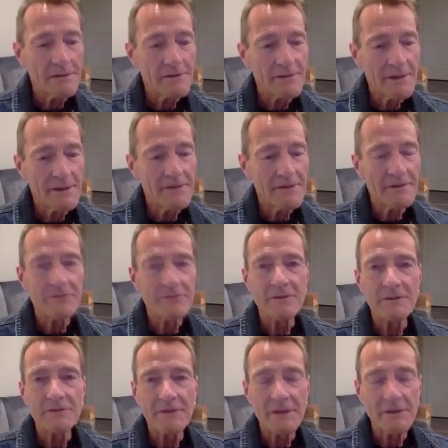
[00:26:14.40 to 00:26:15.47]
to say,
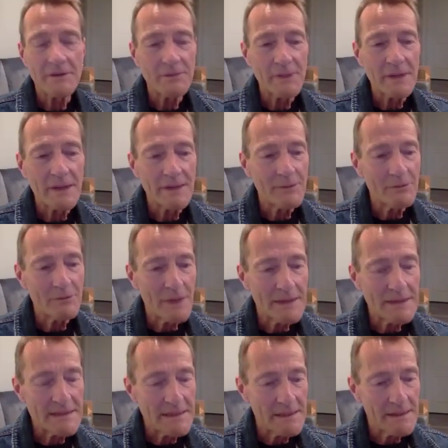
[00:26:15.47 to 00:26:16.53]
since Andrew became a
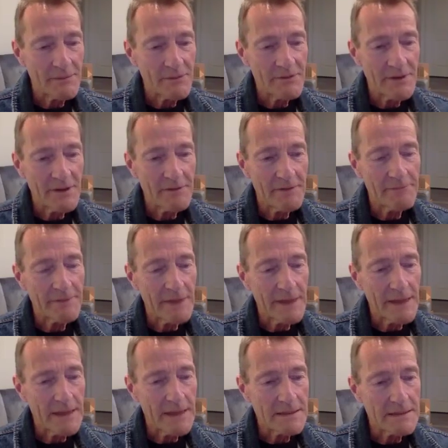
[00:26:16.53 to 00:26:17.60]
writer himself
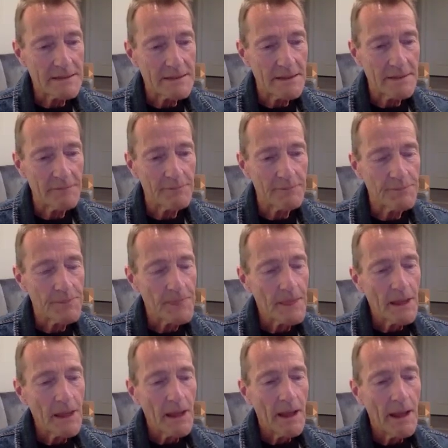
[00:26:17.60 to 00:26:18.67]
and
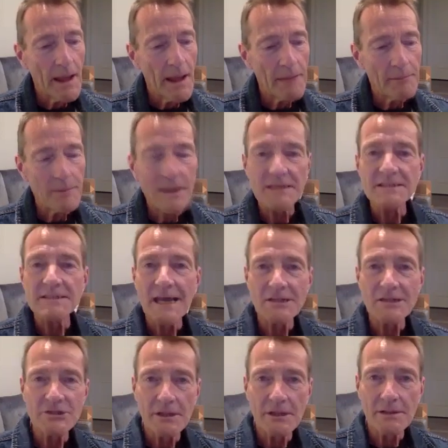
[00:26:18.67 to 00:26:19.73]
met
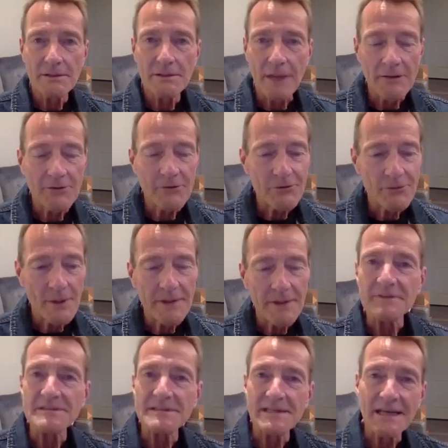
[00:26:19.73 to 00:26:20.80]
Tasha, Andrew's wife,
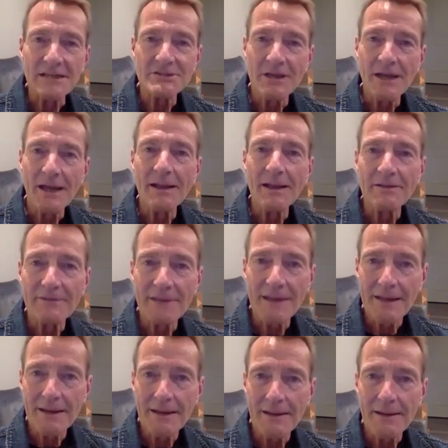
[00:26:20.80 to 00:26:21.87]
it's Tasha
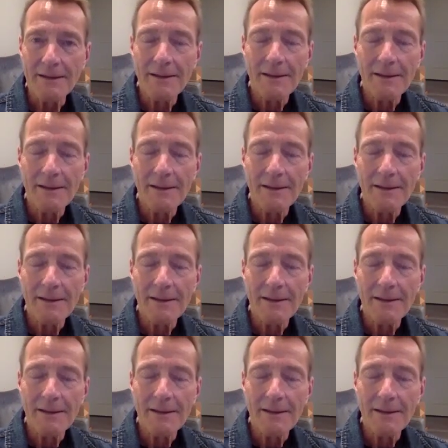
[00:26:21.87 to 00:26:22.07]
Alexander,